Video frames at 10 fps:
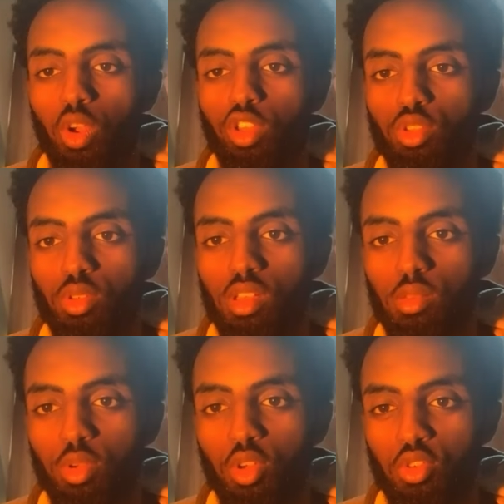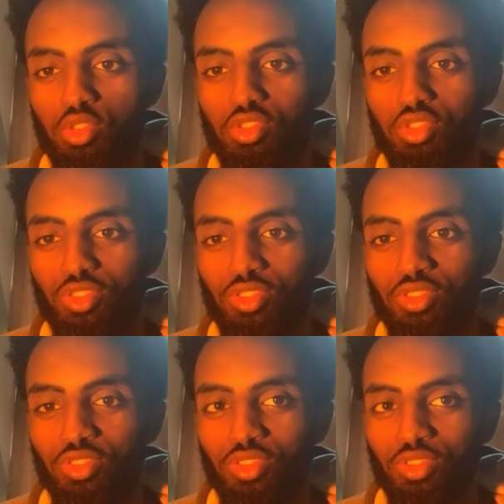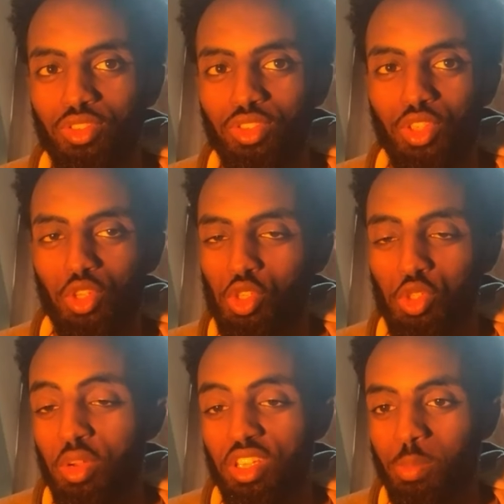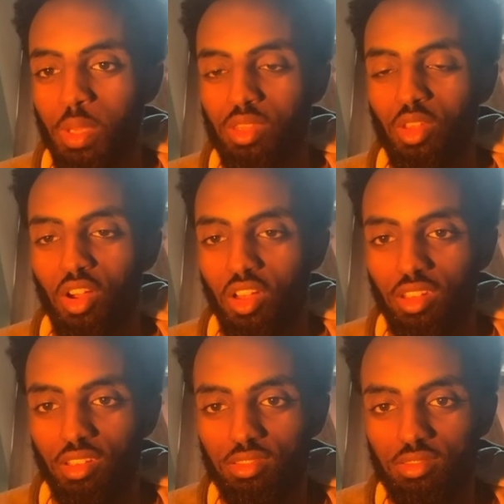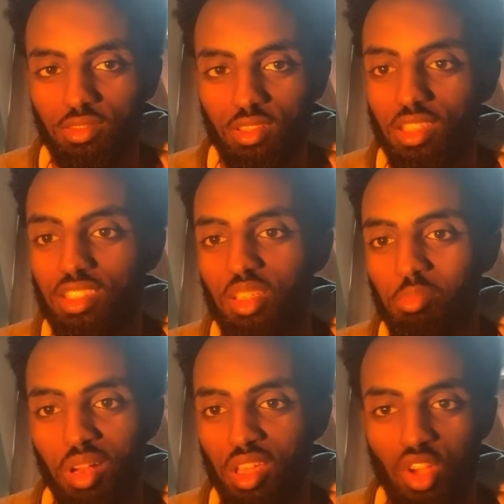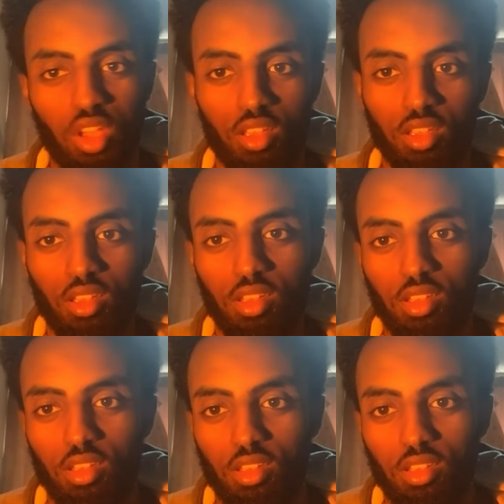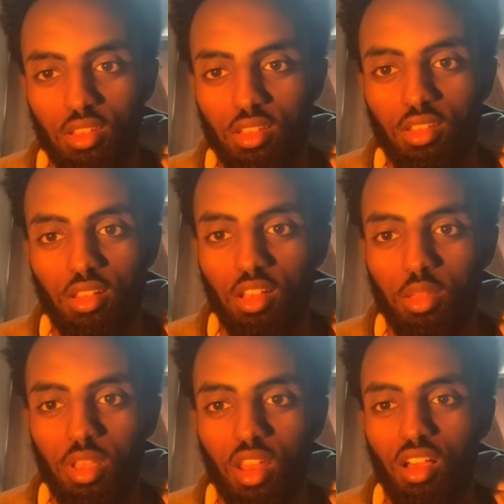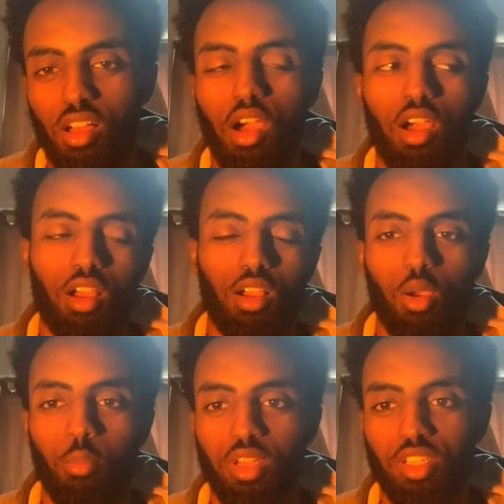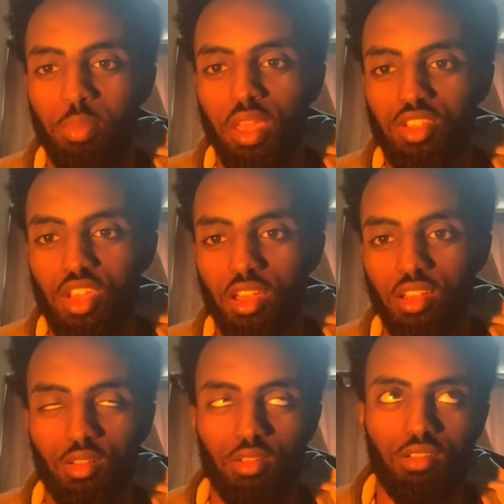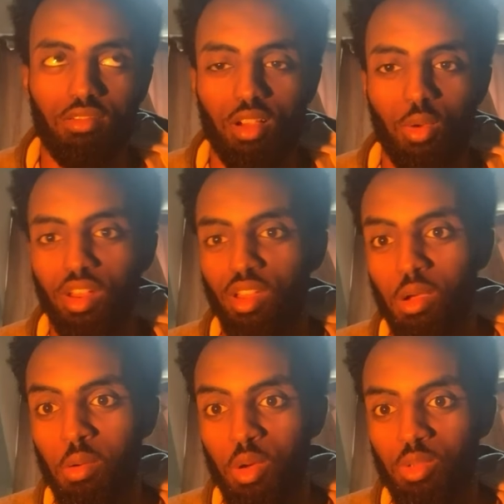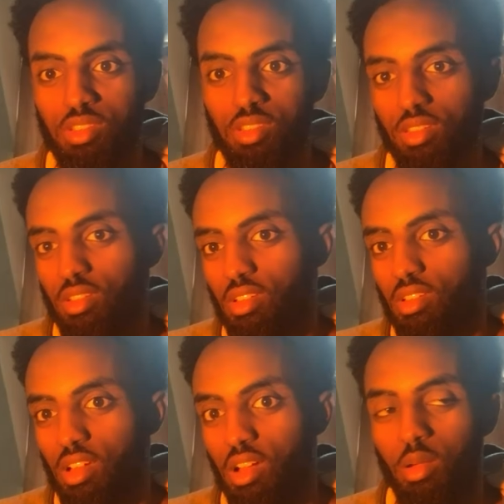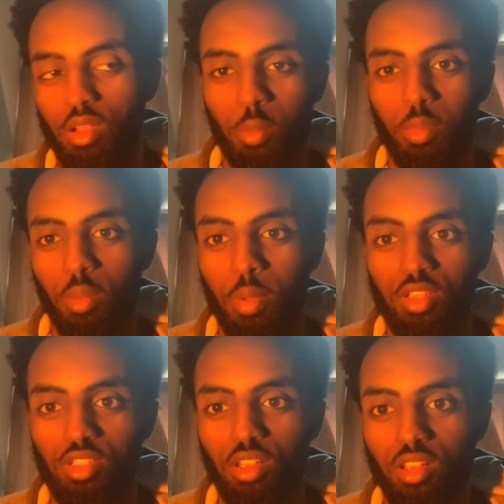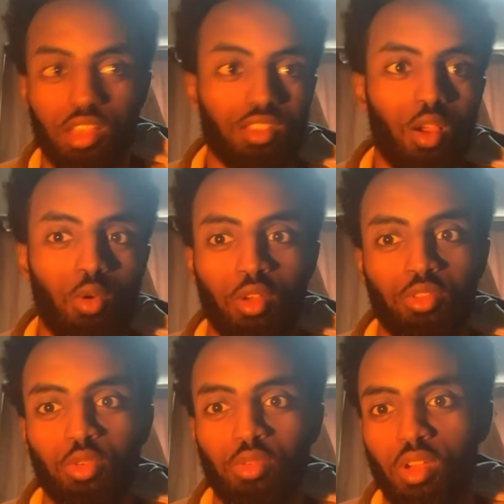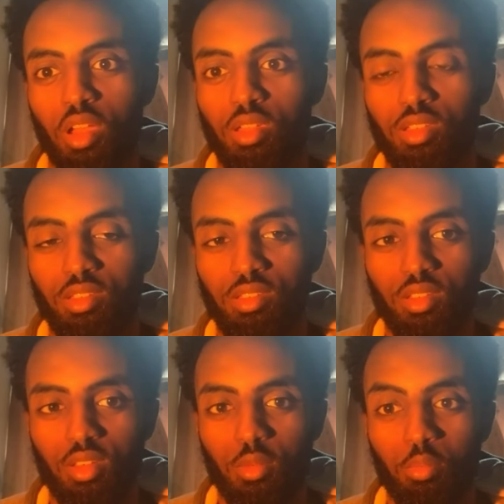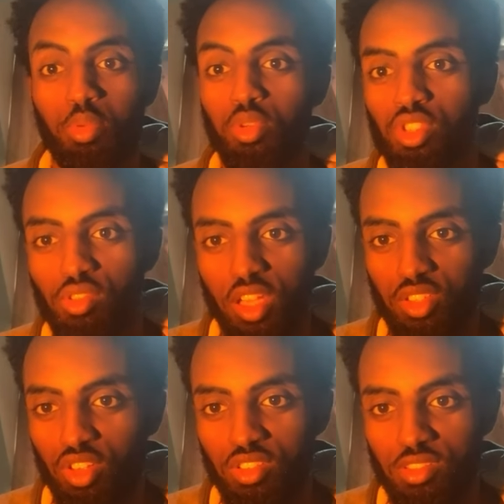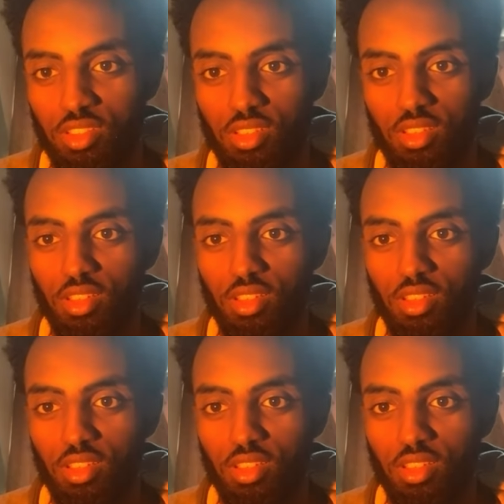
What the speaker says: want to do that because they just want to spend it on instant pleasure. I'd be like, oh, I got a big paycheck. Oh, I want to go out. Oh, I got a big paycheck. Let's go out to a bougie restaurant.